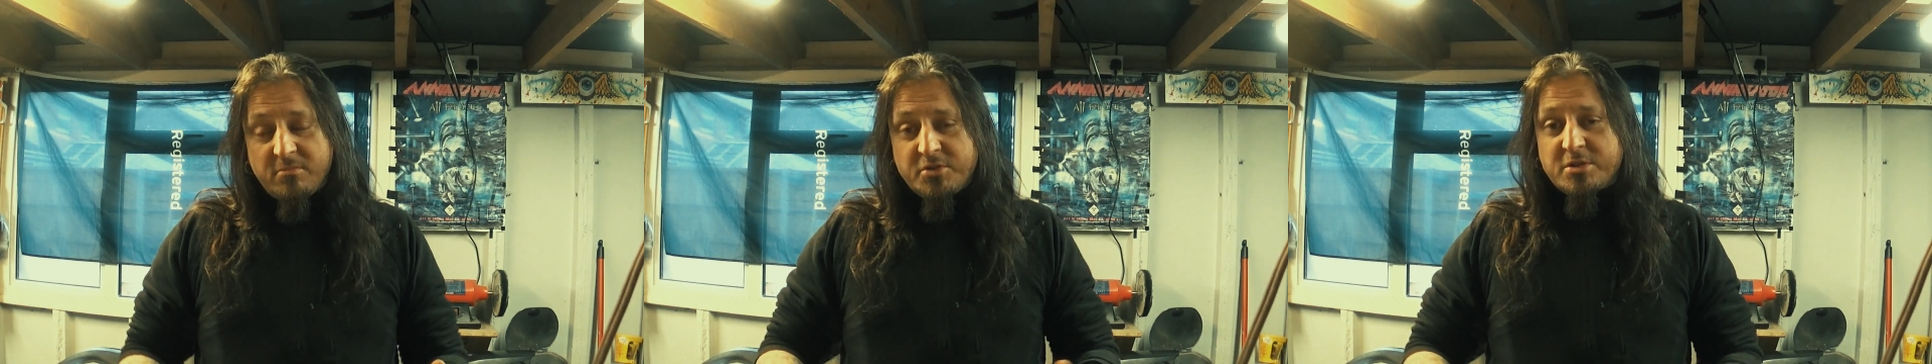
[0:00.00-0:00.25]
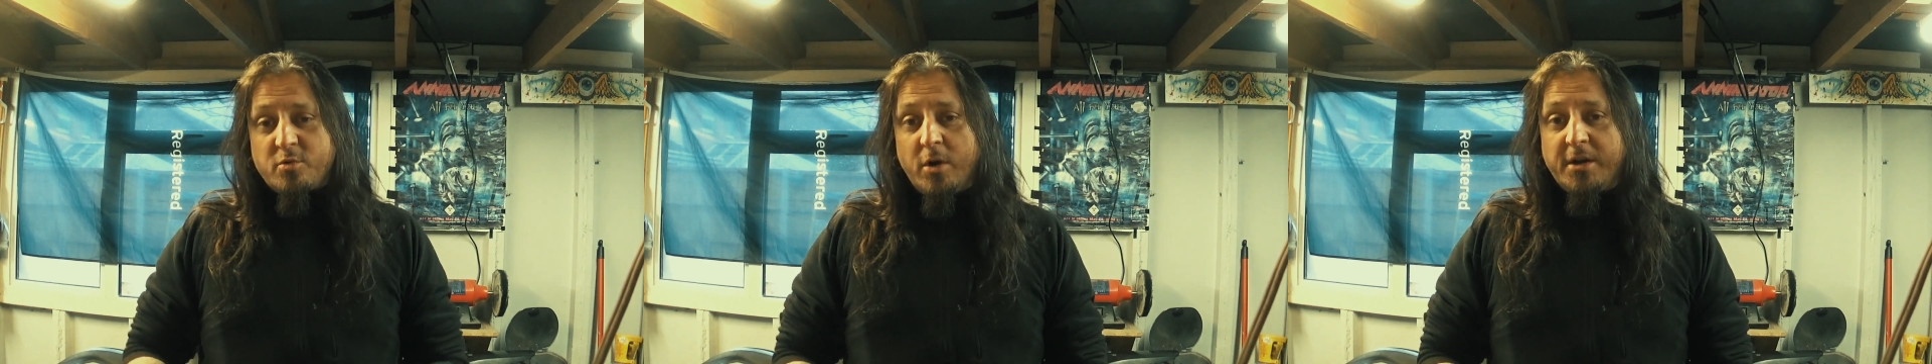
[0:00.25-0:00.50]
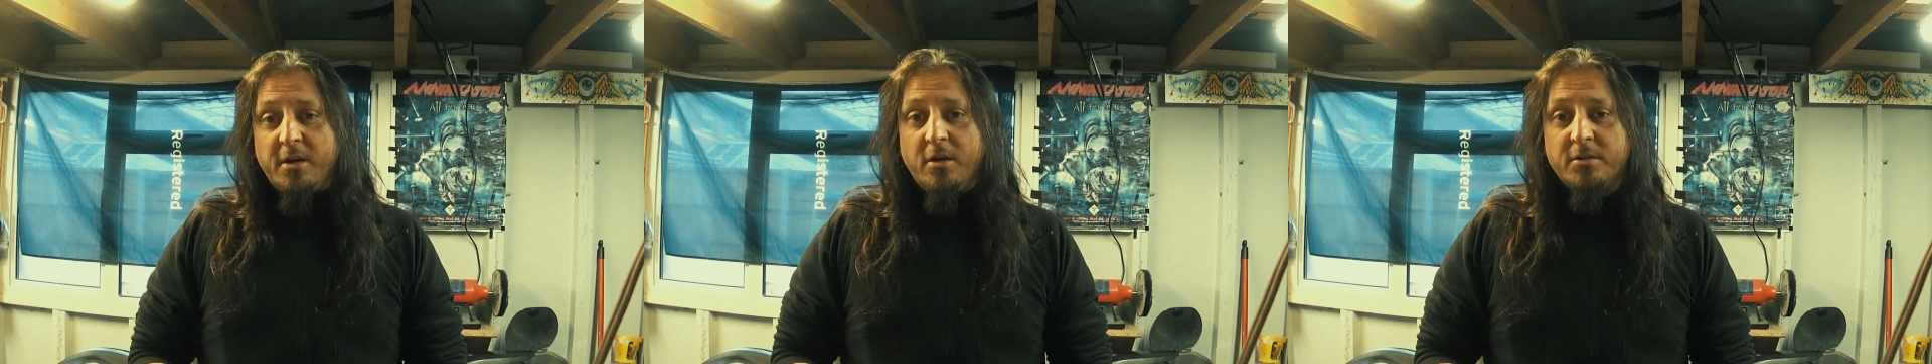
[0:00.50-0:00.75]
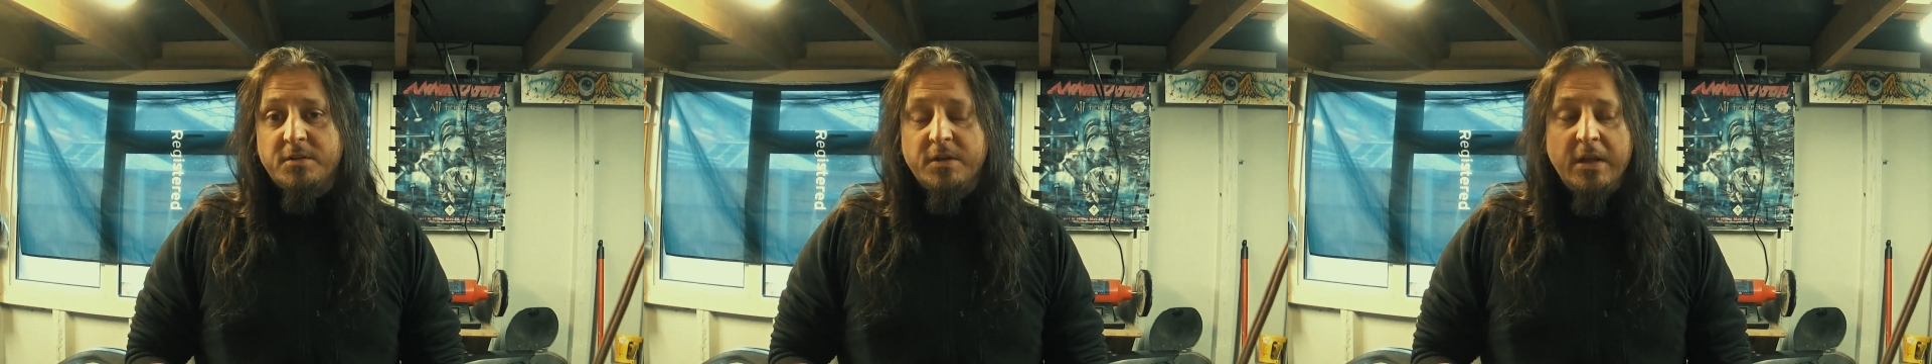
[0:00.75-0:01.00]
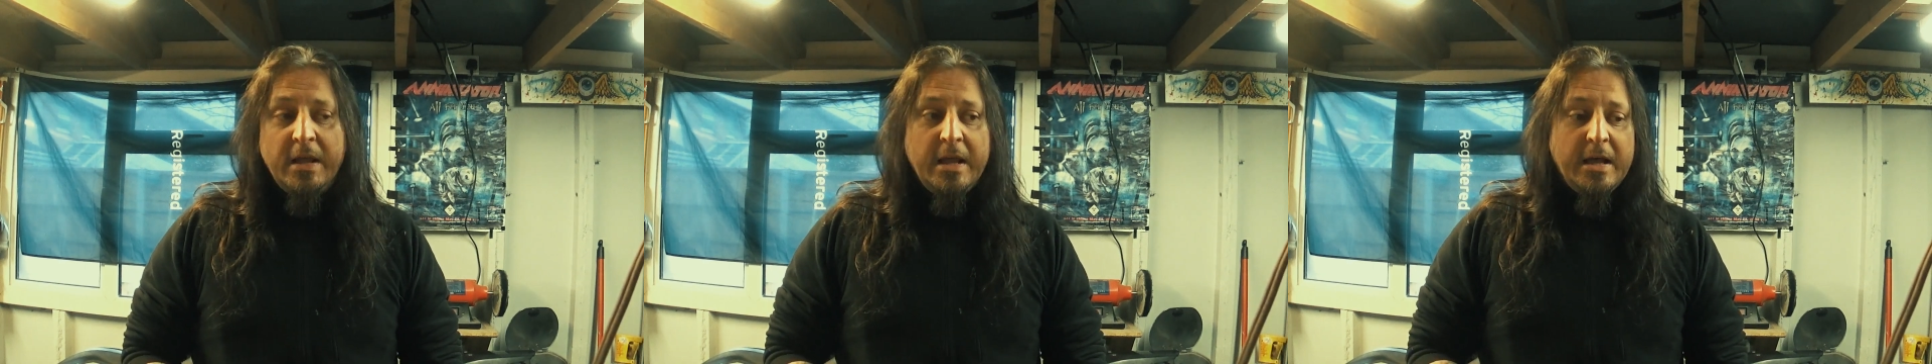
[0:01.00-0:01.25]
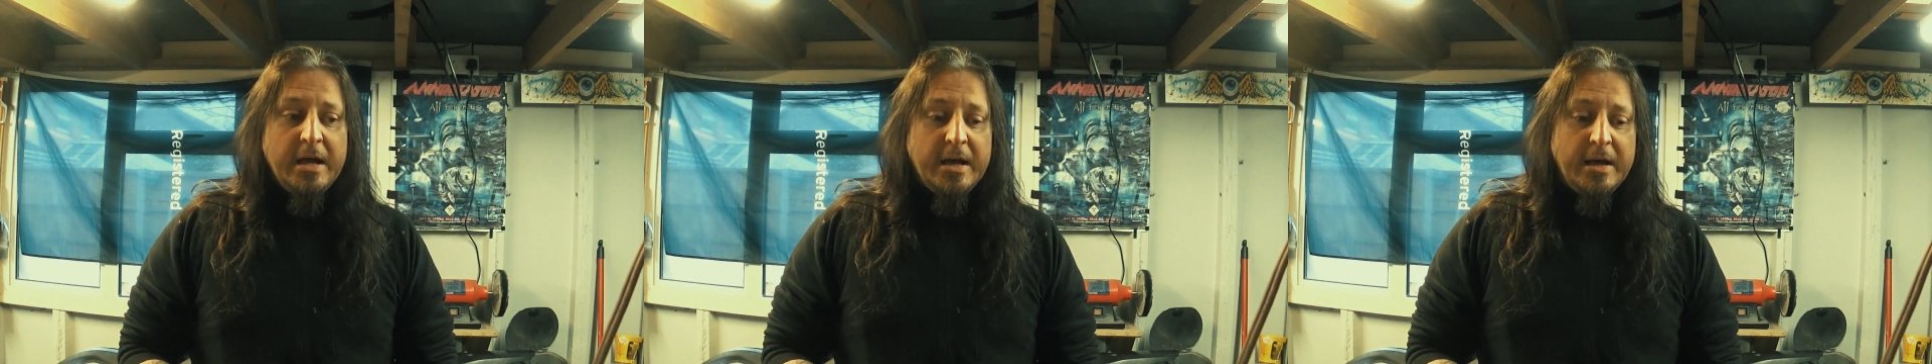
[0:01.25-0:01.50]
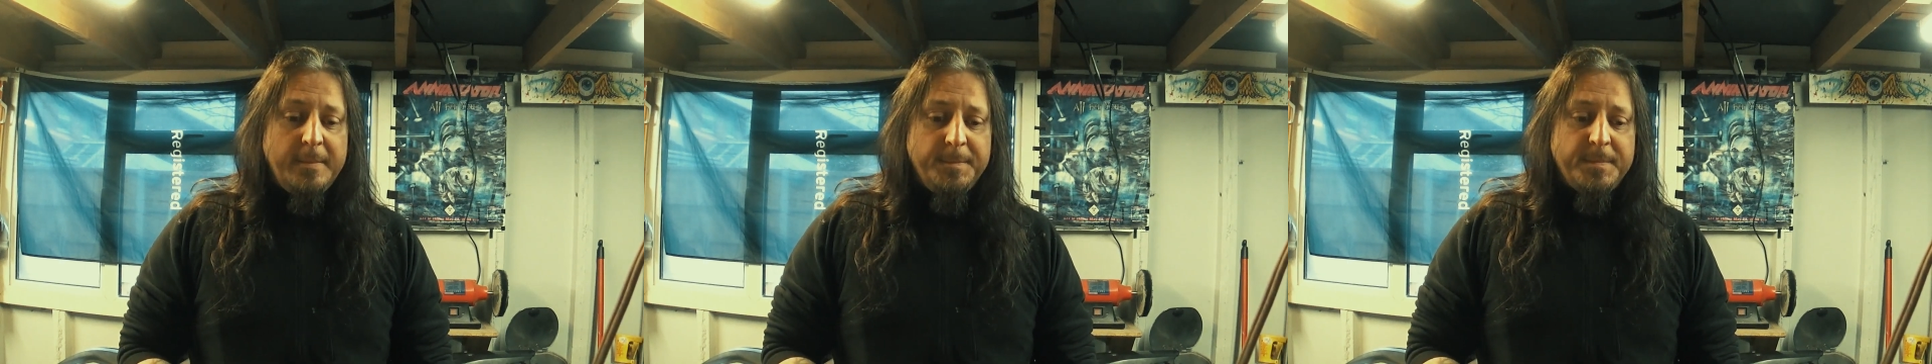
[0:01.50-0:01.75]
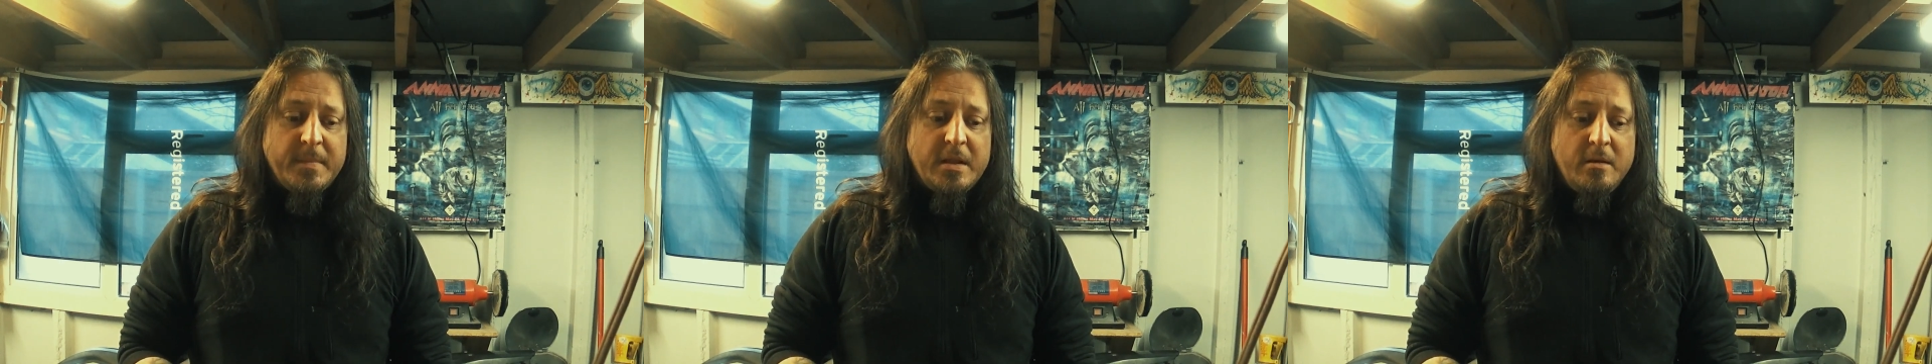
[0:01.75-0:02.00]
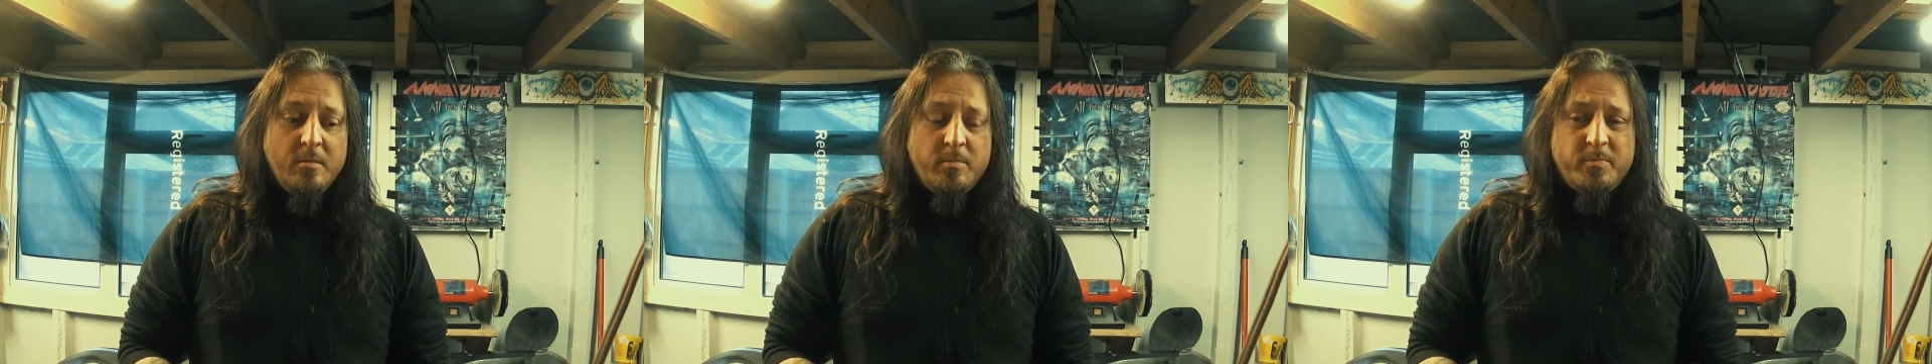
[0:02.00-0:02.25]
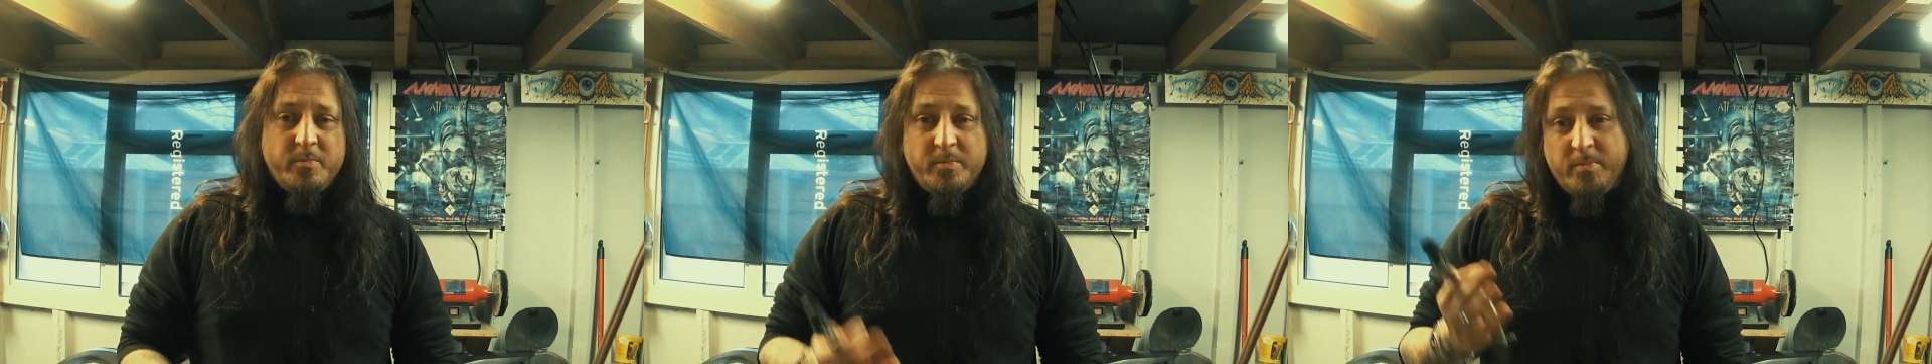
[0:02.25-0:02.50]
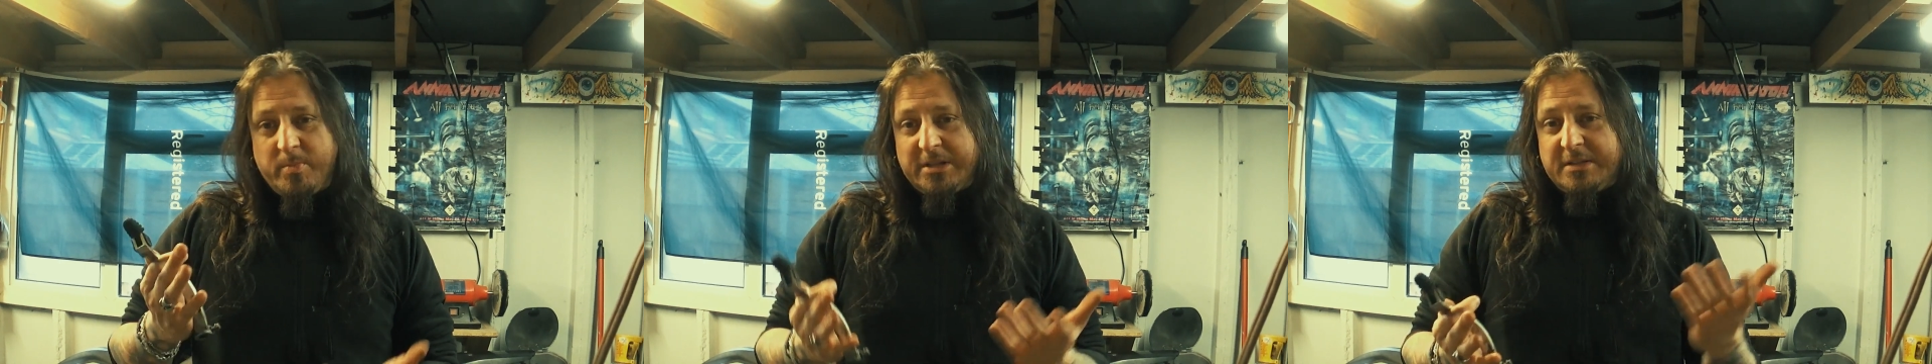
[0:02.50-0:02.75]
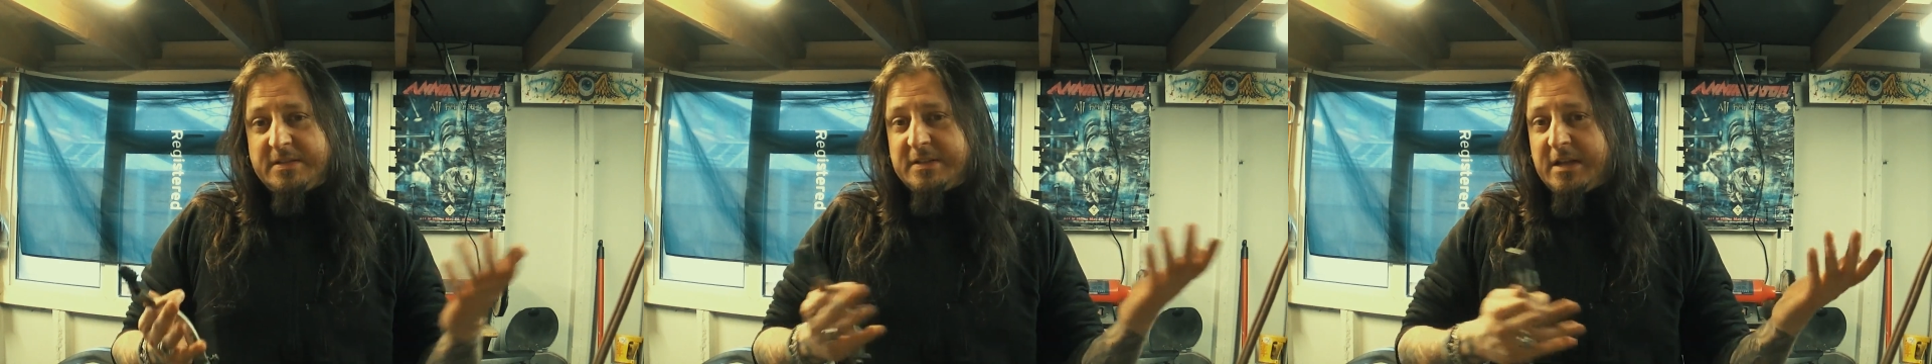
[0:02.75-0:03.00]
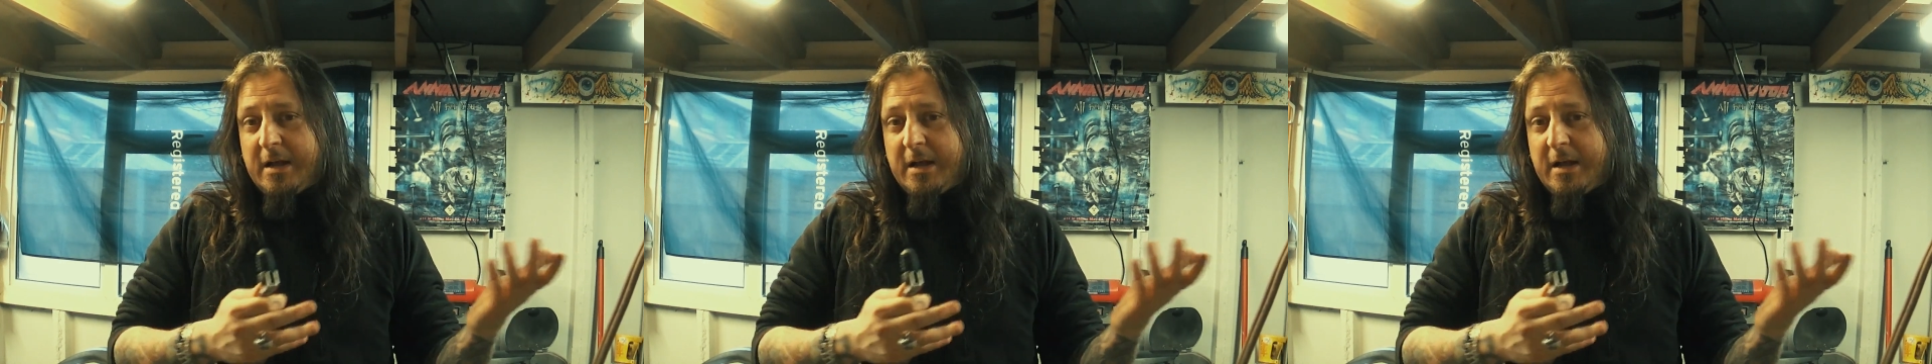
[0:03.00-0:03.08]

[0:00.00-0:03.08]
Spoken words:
which is quite a lot. But